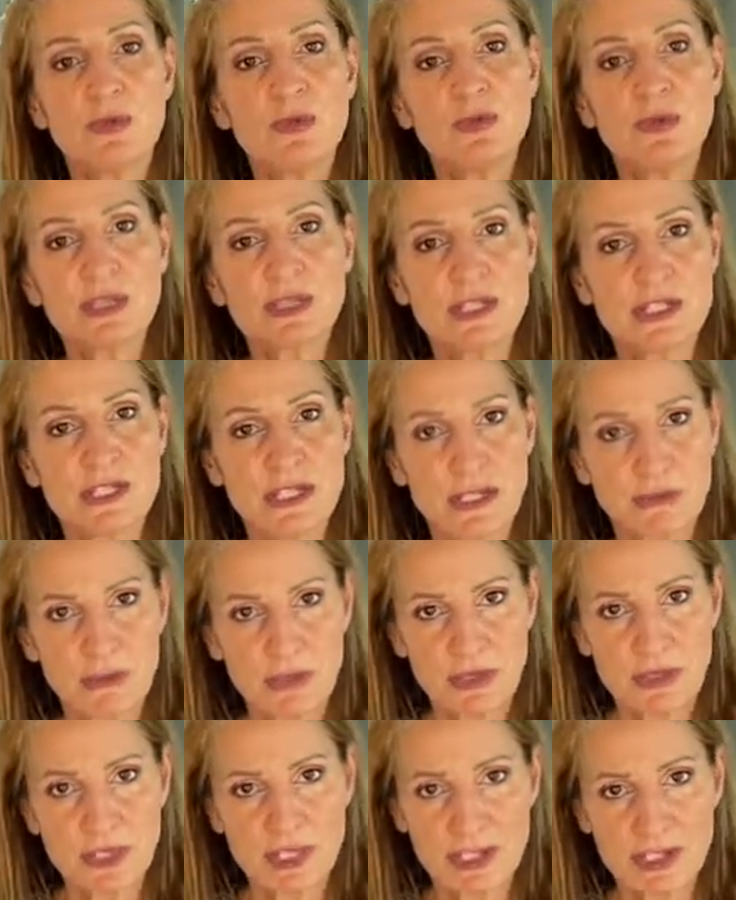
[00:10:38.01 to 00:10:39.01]
all those type
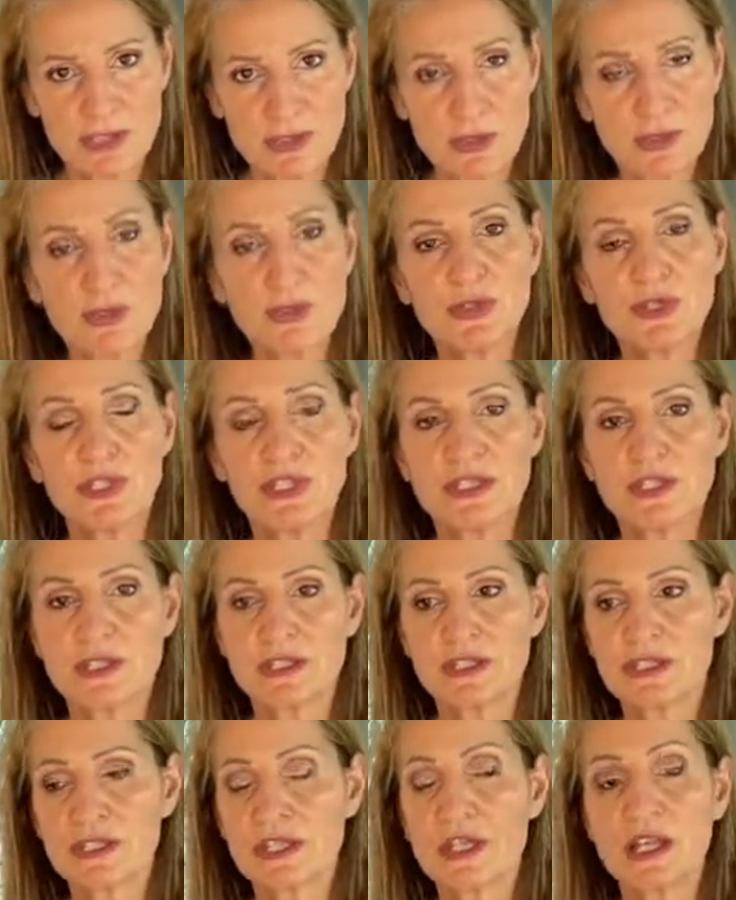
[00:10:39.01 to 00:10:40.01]
of things, or you can
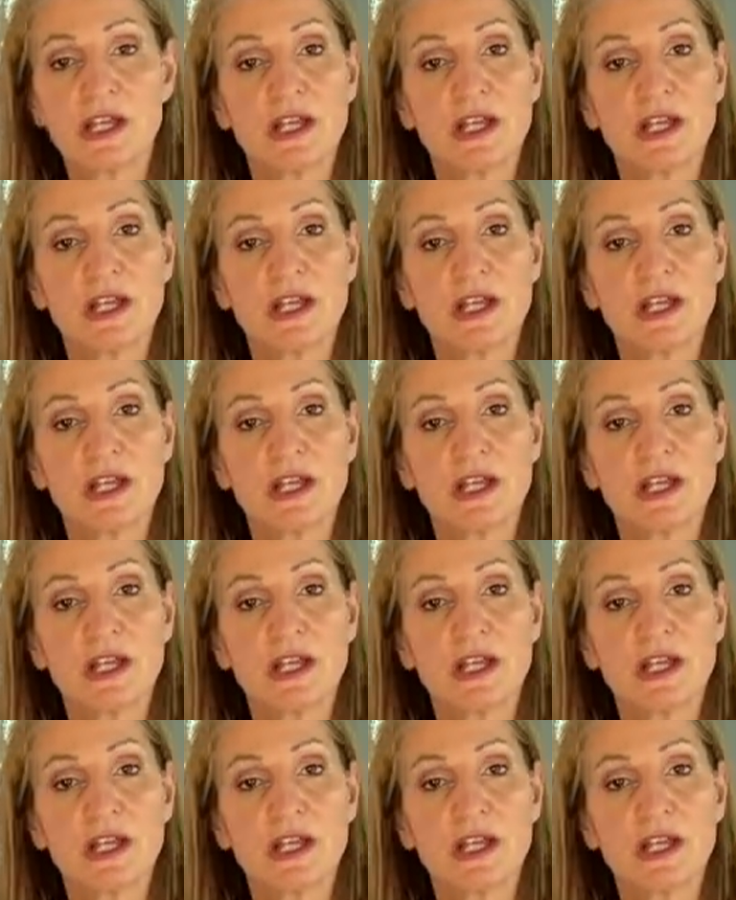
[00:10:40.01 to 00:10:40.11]
just say,